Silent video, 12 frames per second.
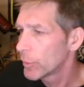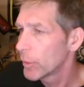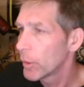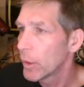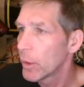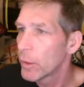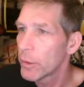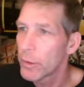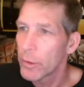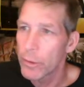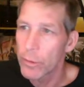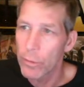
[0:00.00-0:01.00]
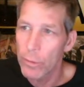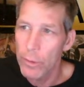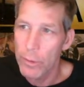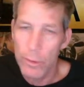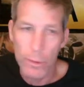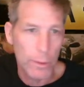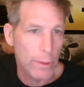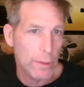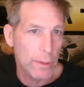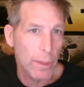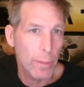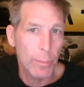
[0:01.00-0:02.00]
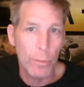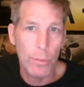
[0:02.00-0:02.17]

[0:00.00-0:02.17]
Now let's just show this as an example.